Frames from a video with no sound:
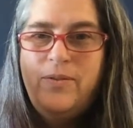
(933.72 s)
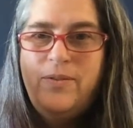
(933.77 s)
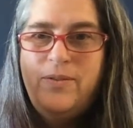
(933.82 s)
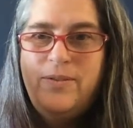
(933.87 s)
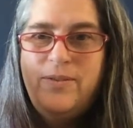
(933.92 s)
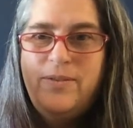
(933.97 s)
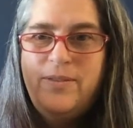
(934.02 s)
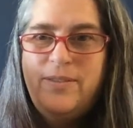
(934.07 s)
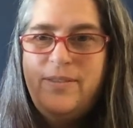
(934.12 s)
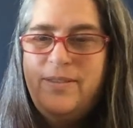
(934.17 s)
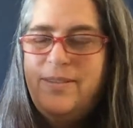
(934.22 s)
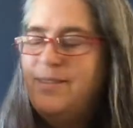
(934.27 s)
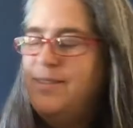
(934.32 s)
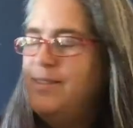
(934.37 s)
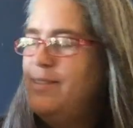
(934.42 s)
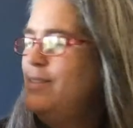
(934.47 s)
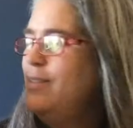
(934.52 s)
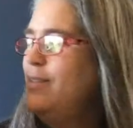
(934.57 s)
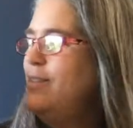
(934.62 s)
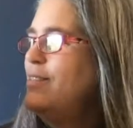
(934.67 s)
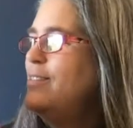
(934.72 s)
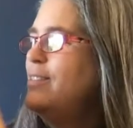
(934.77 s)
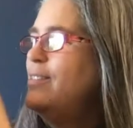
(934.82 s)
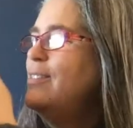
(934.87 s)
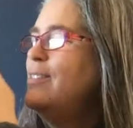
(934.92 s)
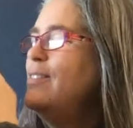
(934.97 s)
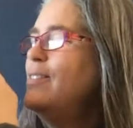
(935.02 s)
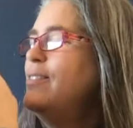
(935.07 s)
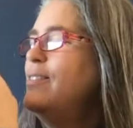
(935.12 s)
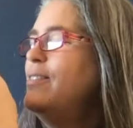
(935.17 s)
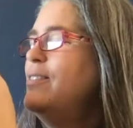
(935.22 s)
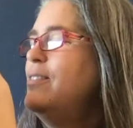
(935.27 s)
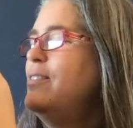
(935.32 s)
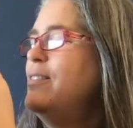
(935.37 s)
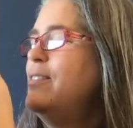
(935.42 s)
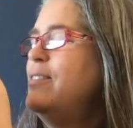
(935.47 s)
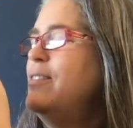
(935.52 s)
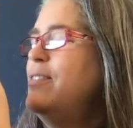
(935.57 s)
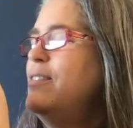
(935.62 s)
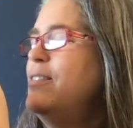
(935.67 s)

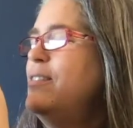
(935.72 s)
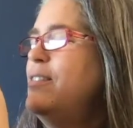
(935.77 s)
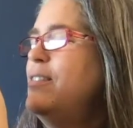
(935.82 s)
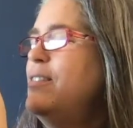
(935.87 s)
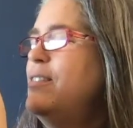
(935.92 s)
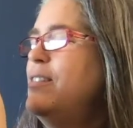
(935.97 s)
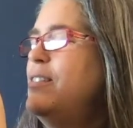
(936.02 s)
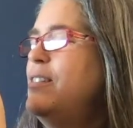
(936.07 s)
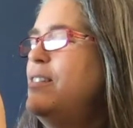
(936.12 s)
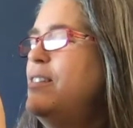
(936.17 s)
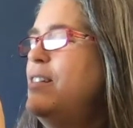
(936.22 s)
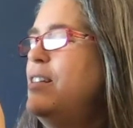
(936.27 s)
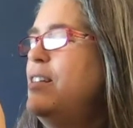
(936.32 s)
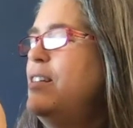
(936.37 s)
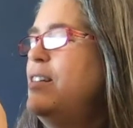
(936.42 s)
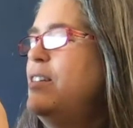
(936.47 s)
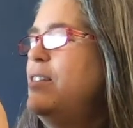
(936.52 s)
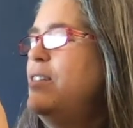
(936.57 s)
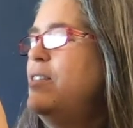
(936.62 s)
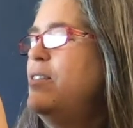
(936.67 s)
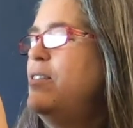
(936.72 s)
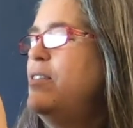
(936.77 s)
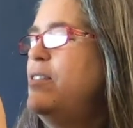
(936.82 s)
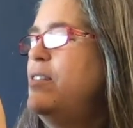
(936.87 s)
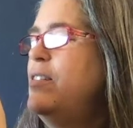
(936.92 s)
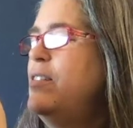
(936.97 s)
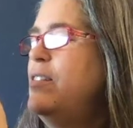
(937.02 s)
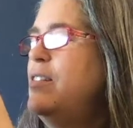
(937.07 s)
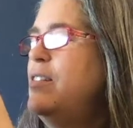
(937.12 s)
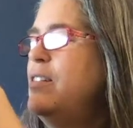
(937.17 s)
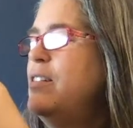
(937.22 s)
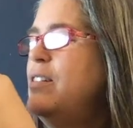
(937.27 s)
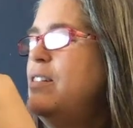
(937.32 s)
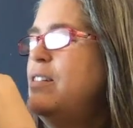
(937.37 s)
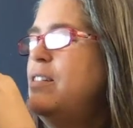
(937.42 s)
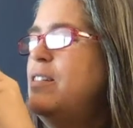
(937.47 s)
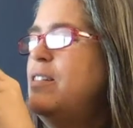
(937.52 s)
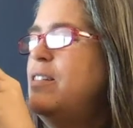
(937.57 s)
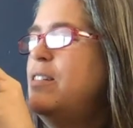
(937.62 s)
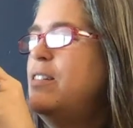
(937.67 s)

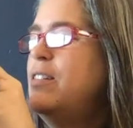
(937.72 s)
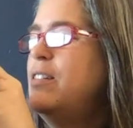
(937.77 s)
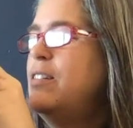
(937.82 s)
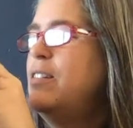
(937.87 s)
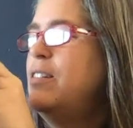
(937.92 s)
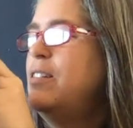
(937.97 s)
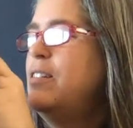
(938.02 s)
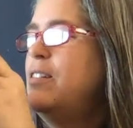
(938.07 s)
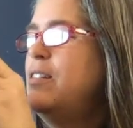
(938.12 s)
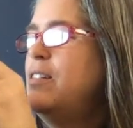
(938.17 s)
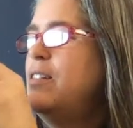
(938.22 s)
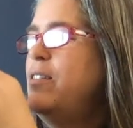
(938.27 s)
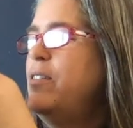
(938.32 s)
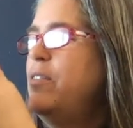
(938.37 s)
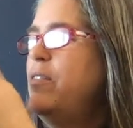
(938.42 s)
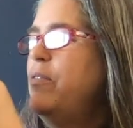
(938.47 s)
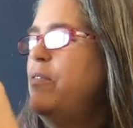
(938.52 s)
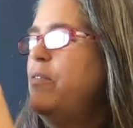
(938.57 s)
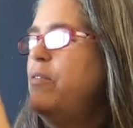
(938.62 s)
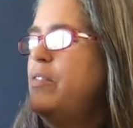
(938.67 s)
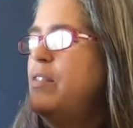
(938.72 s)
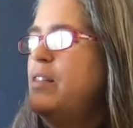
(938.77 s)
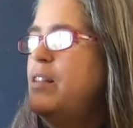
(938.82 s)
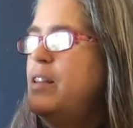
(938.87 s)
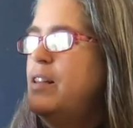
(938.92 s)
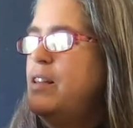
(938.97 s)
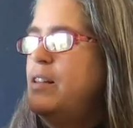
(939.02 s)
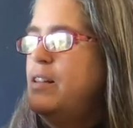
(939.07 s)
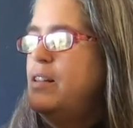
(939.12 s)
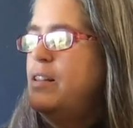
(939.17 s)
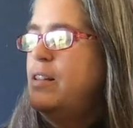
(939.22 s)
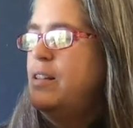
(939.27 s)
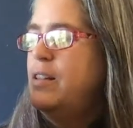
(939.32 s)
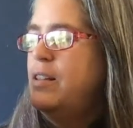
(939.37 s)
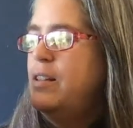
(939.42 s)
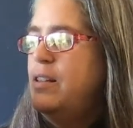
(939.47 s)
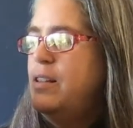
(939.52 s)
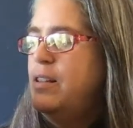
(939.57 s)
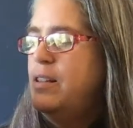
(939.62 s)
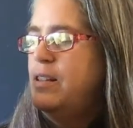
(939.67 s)

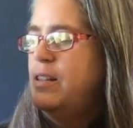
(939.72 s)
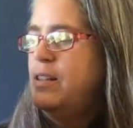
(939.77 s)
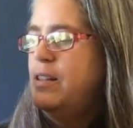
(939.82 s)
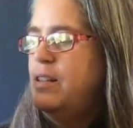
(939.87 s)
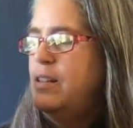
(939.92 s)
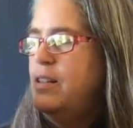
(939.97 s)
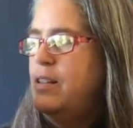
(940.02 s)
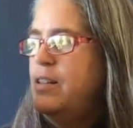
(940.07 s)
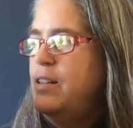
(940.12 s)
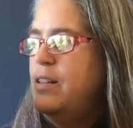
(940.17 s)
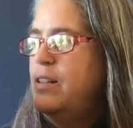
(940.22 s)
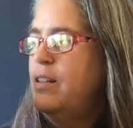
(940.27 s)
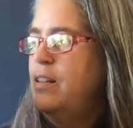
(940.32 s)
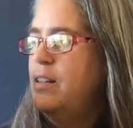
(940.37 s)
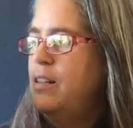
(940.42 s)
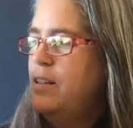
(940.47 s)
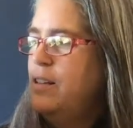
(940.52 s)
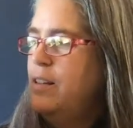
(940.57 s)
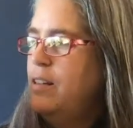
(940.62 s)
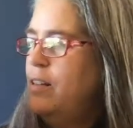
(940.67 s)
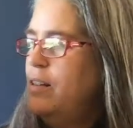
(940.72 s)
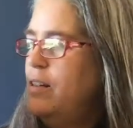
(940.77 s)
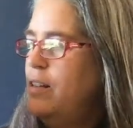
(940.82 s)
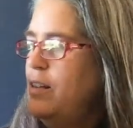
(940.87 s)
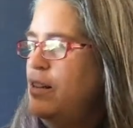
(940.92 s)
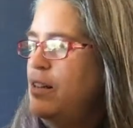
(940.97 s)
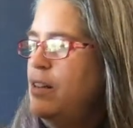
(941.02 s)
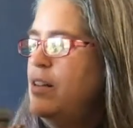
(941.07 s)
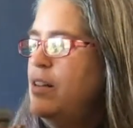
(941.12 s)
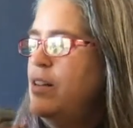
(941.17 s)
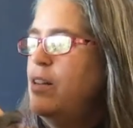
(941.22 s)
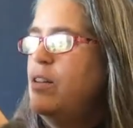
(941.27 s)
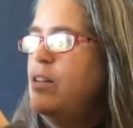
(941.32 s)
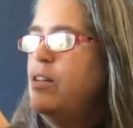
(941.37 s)
(no one is talking)